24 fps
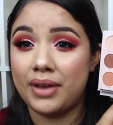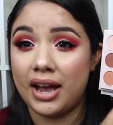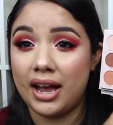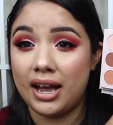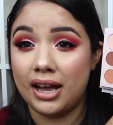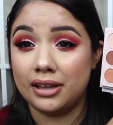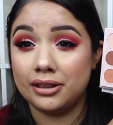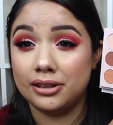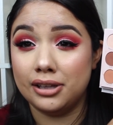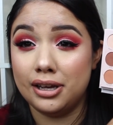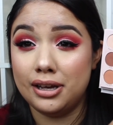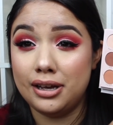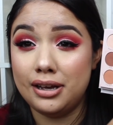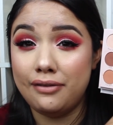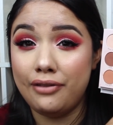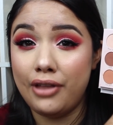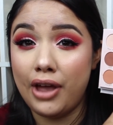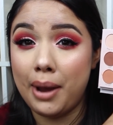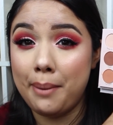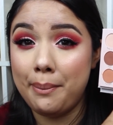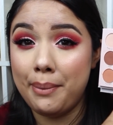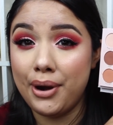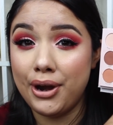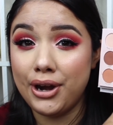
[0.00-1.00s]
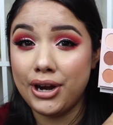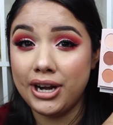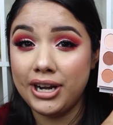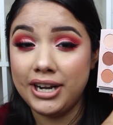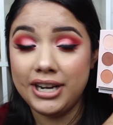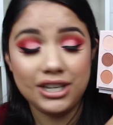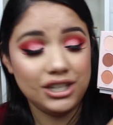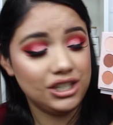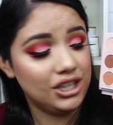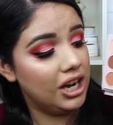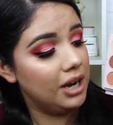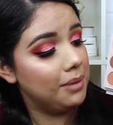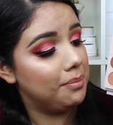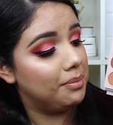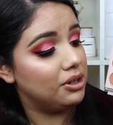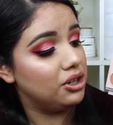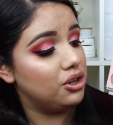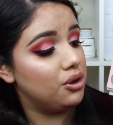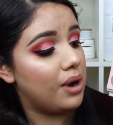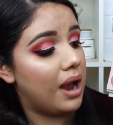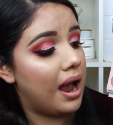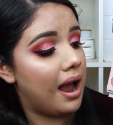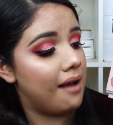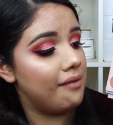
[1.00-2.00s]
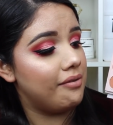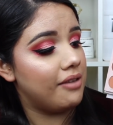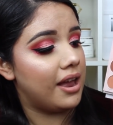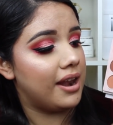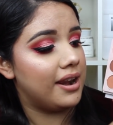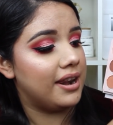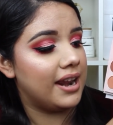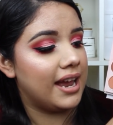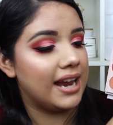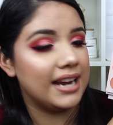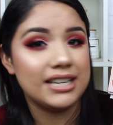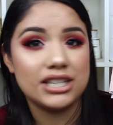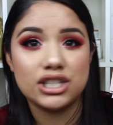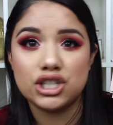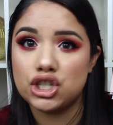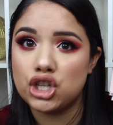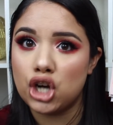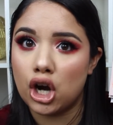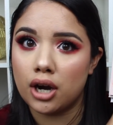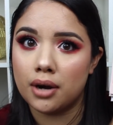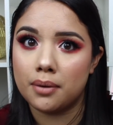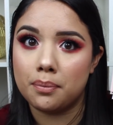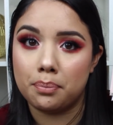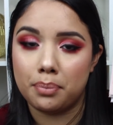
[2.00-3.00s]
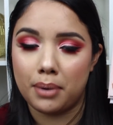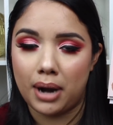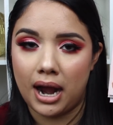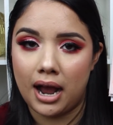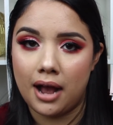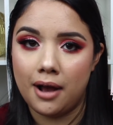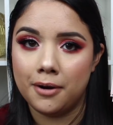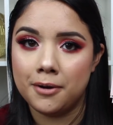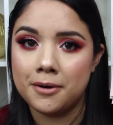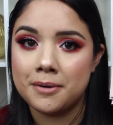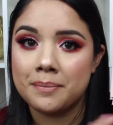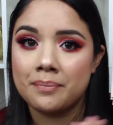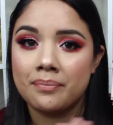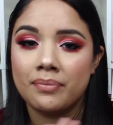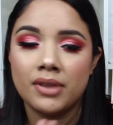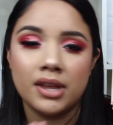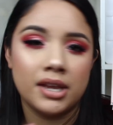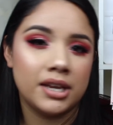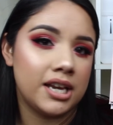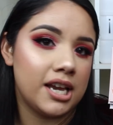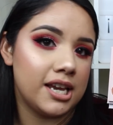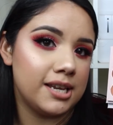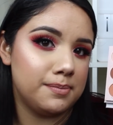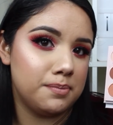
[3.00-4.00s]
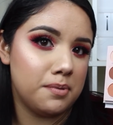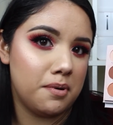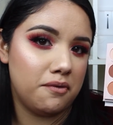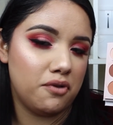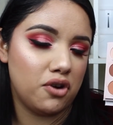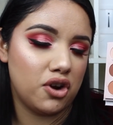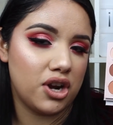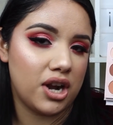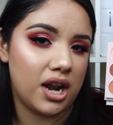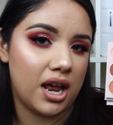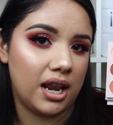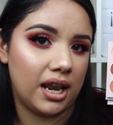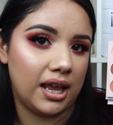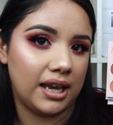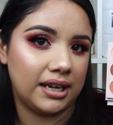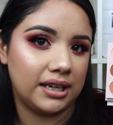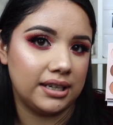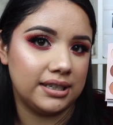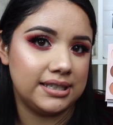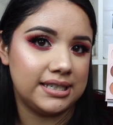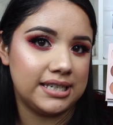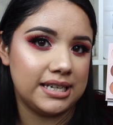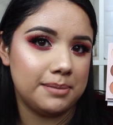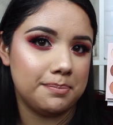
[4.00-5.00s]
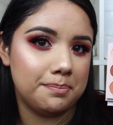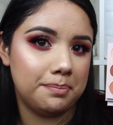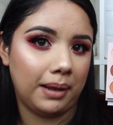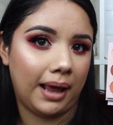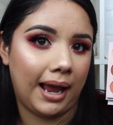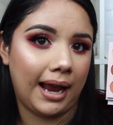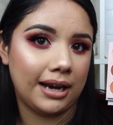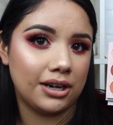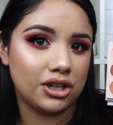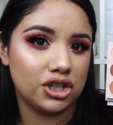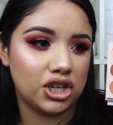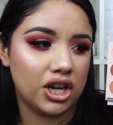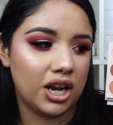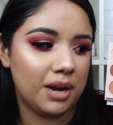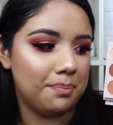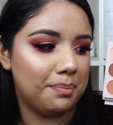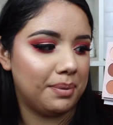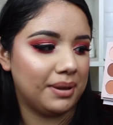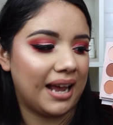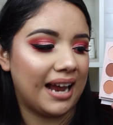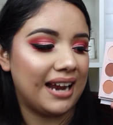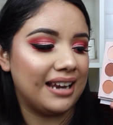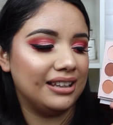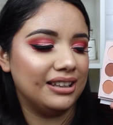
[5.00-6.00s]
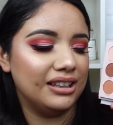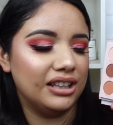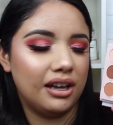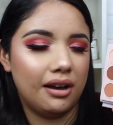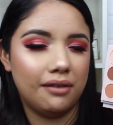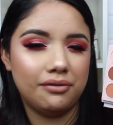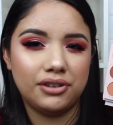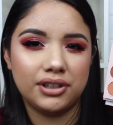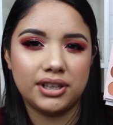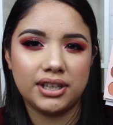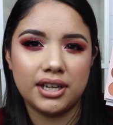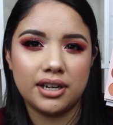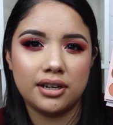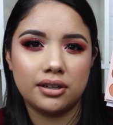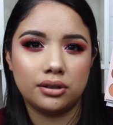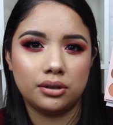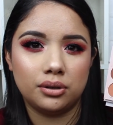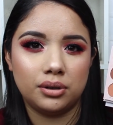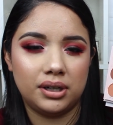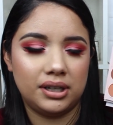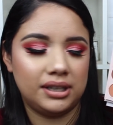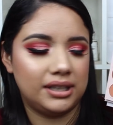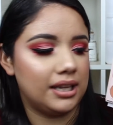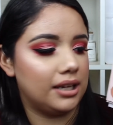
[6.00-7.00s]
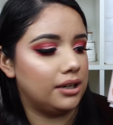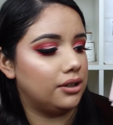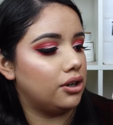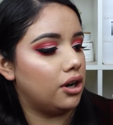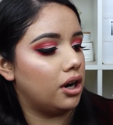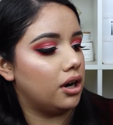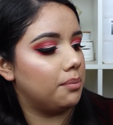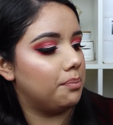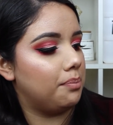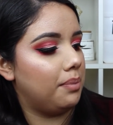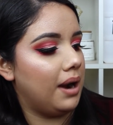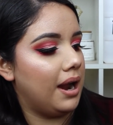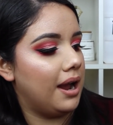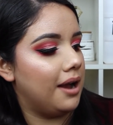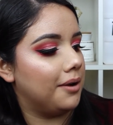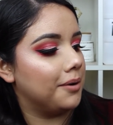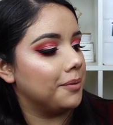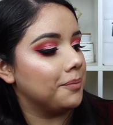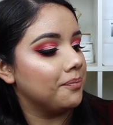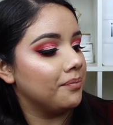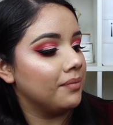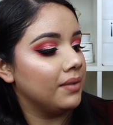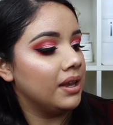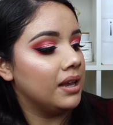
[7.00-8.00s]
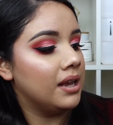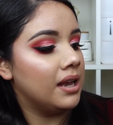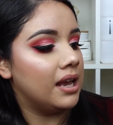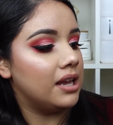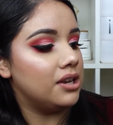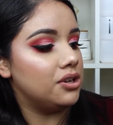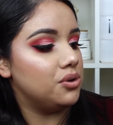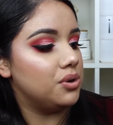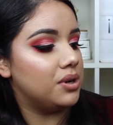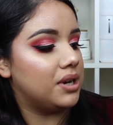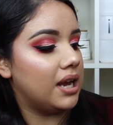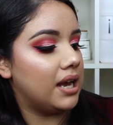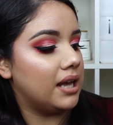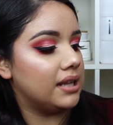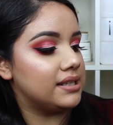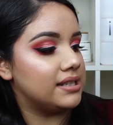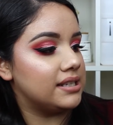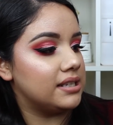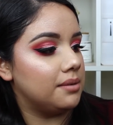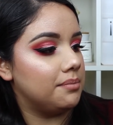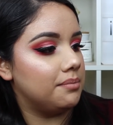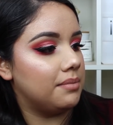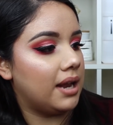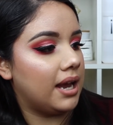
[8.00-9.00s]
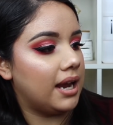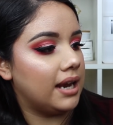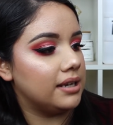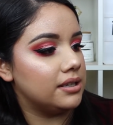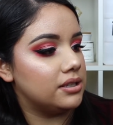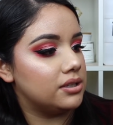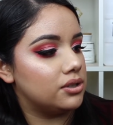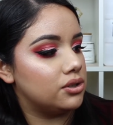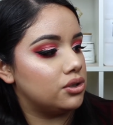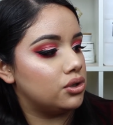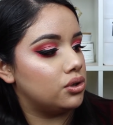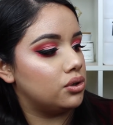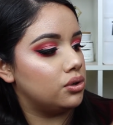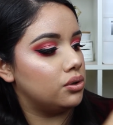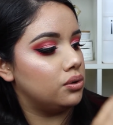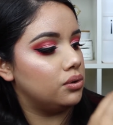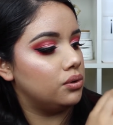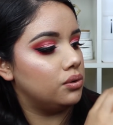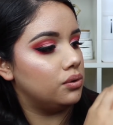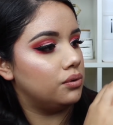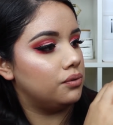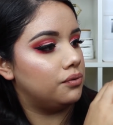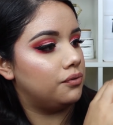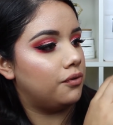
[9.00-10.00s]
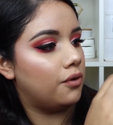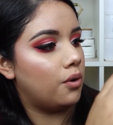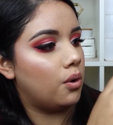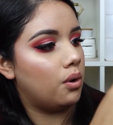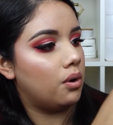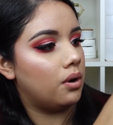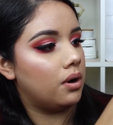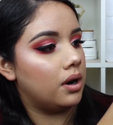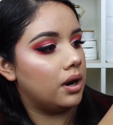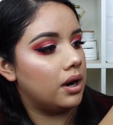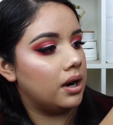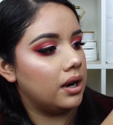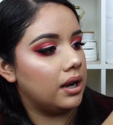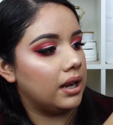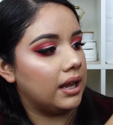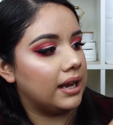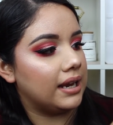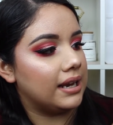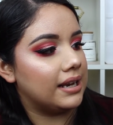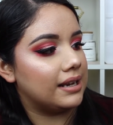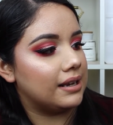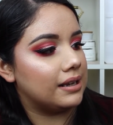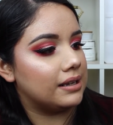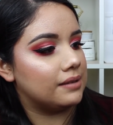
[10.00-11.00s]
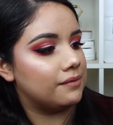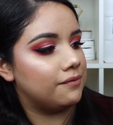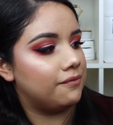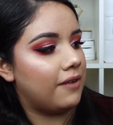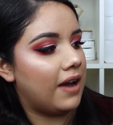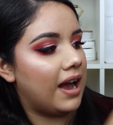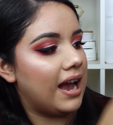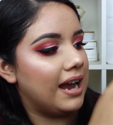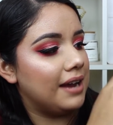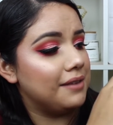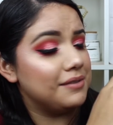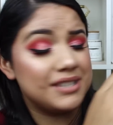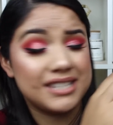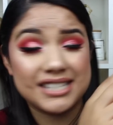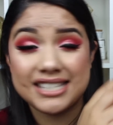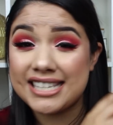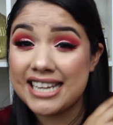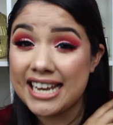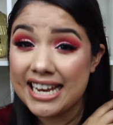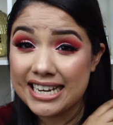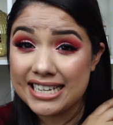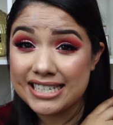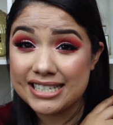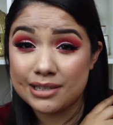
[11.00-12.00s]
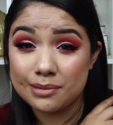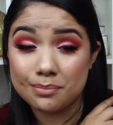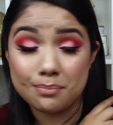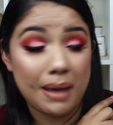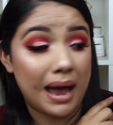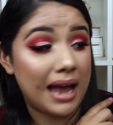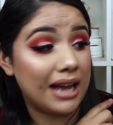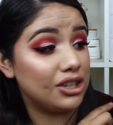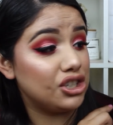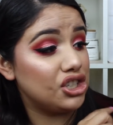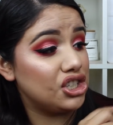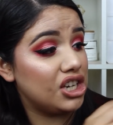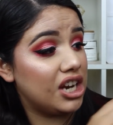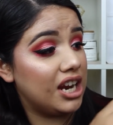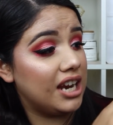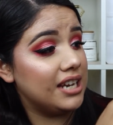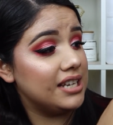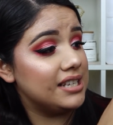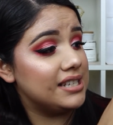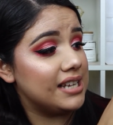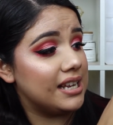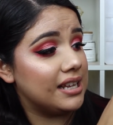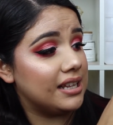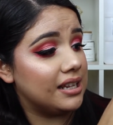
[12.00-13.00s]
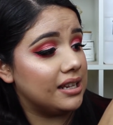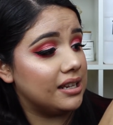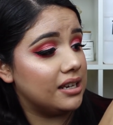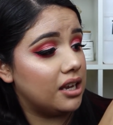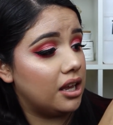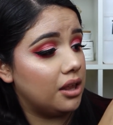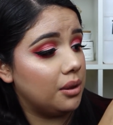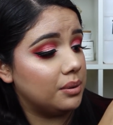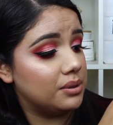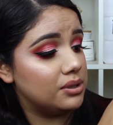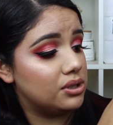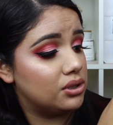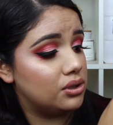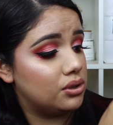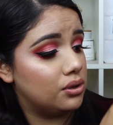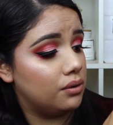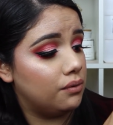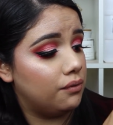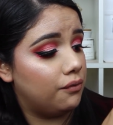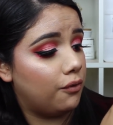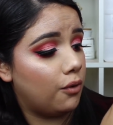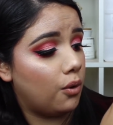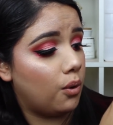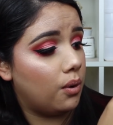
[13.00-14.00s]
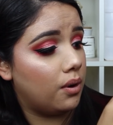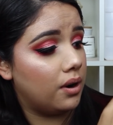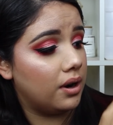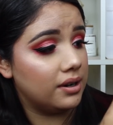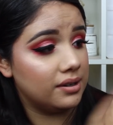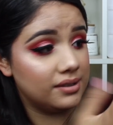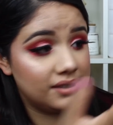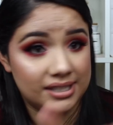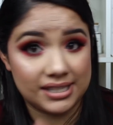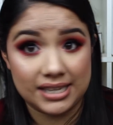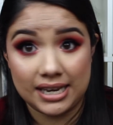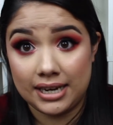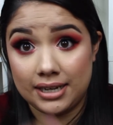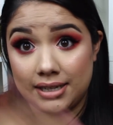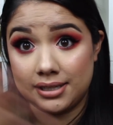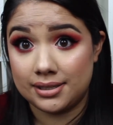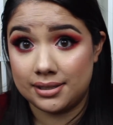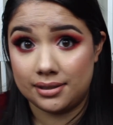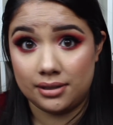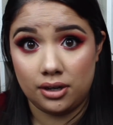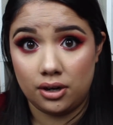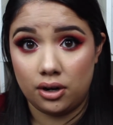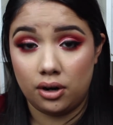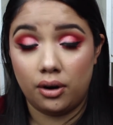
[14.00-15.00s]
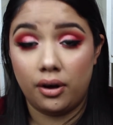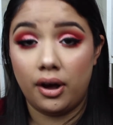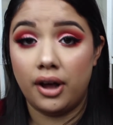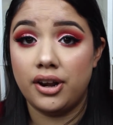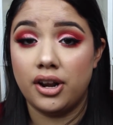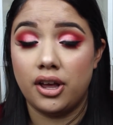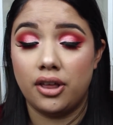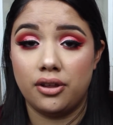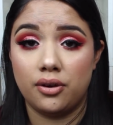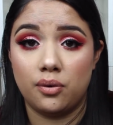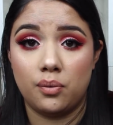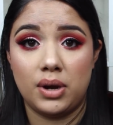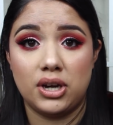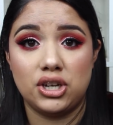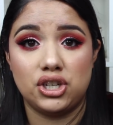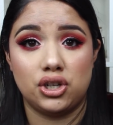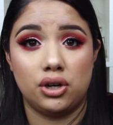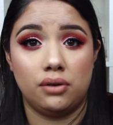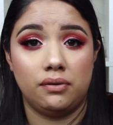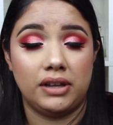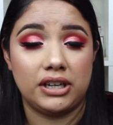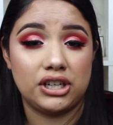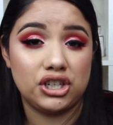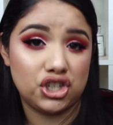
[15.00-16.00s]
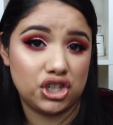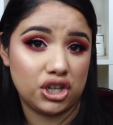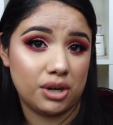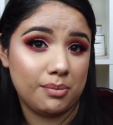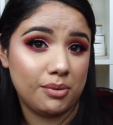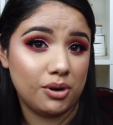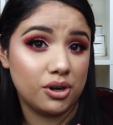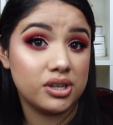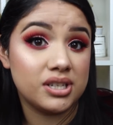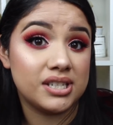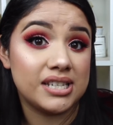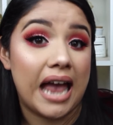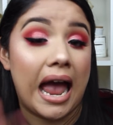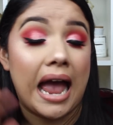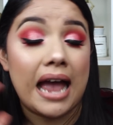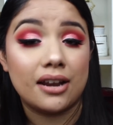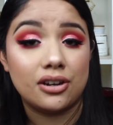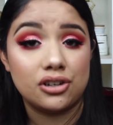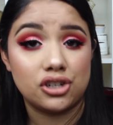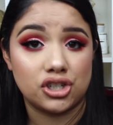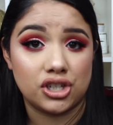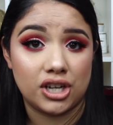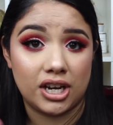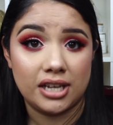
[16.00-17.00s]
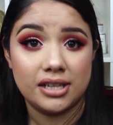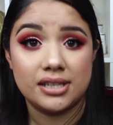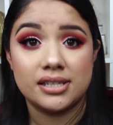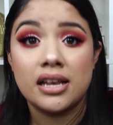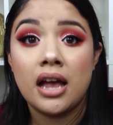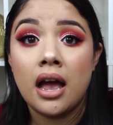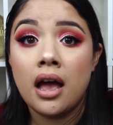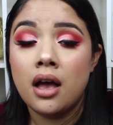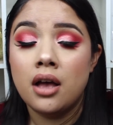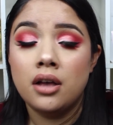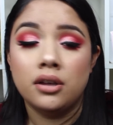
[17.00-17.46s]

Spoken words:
I love that burgundy shade, but you have that nice dark brown in case maybe you're not like a deep black shade, but I love that they included that dark brown, and you get some nice 2, 4, like 5, 6 matte shades, and the other one's 2, 4, 6, you know, another ratio of like shimmer satin shades.